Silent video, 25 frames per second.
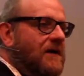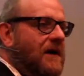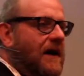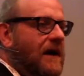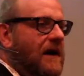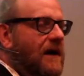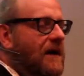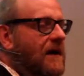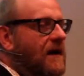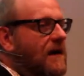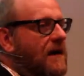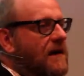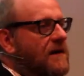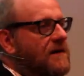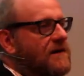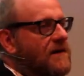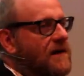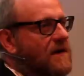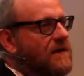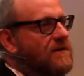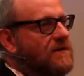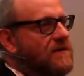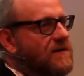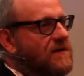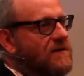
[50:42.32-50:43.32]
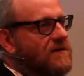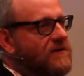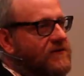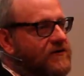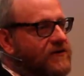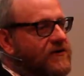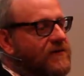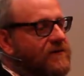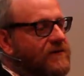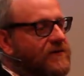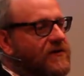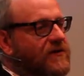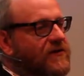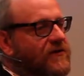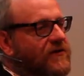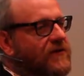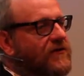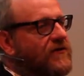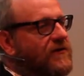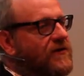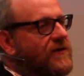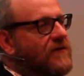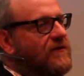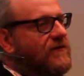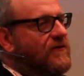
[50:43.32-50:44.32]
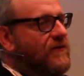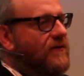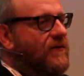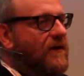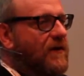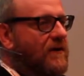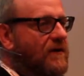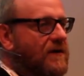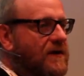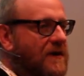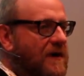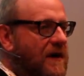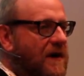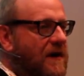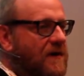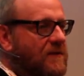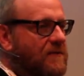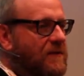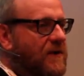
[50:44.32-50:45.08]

Uh, you know, you, judicious use of high and low